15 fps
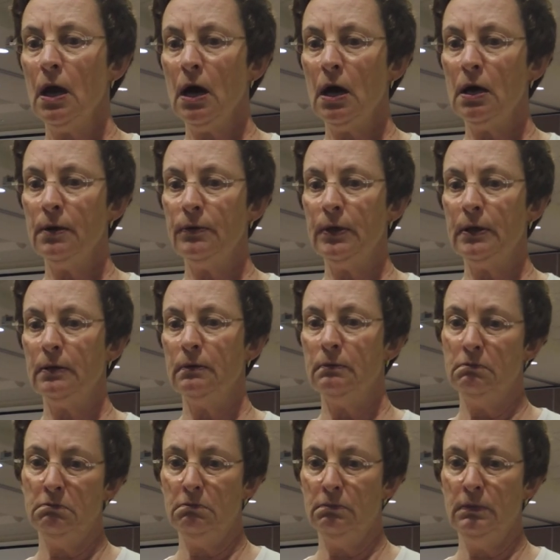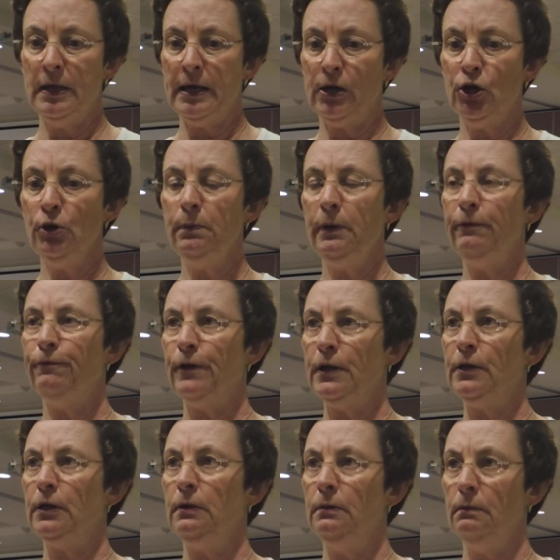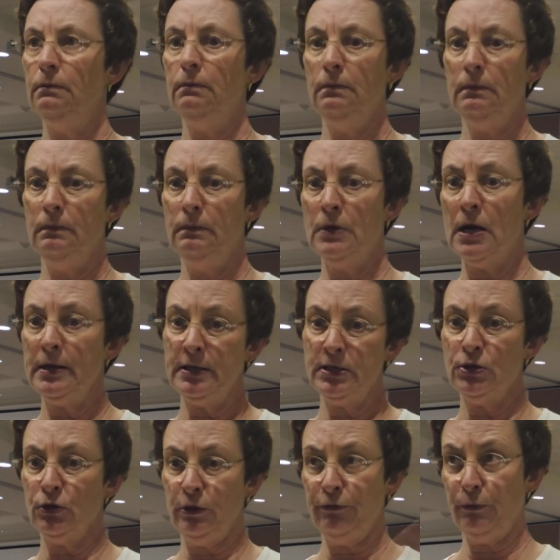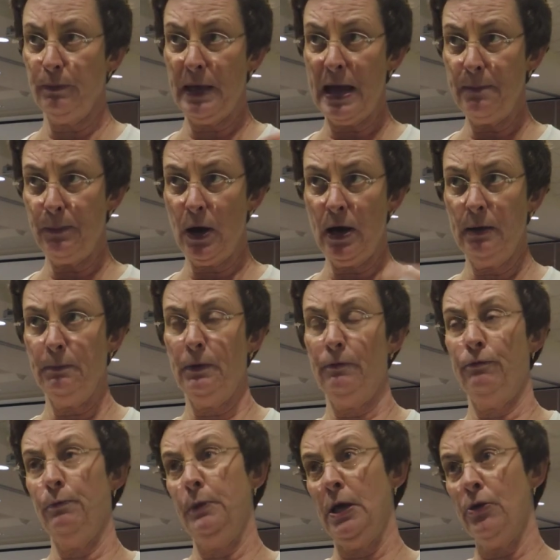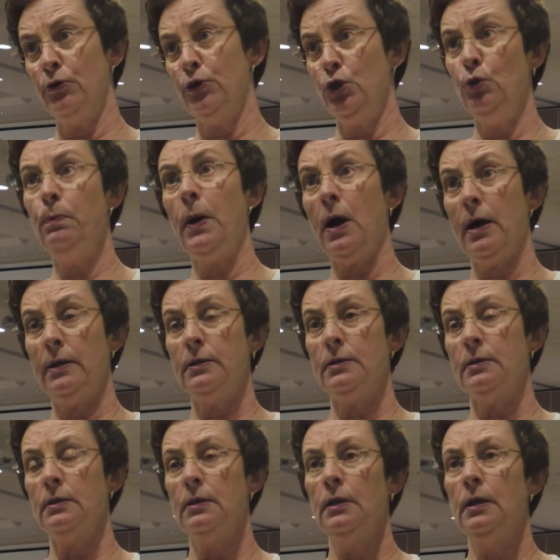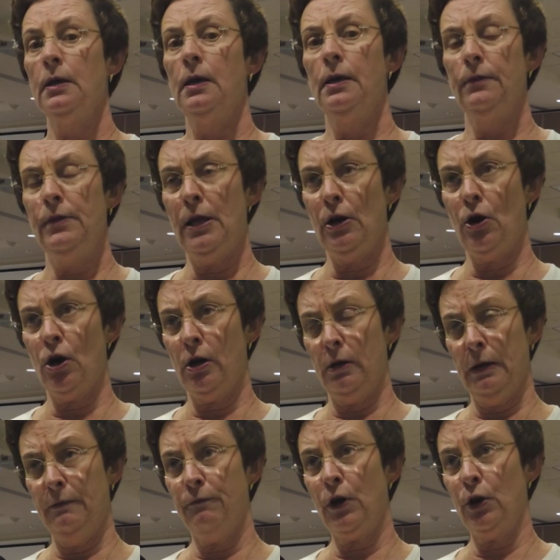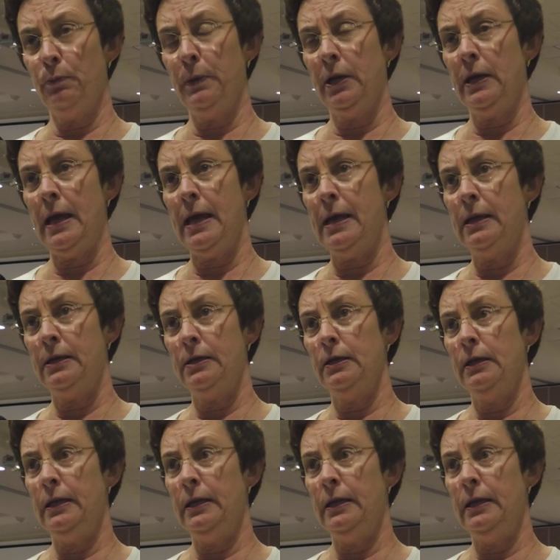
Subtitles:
that could be funded, not necessarily from that pot, but from the other two pots that are environment and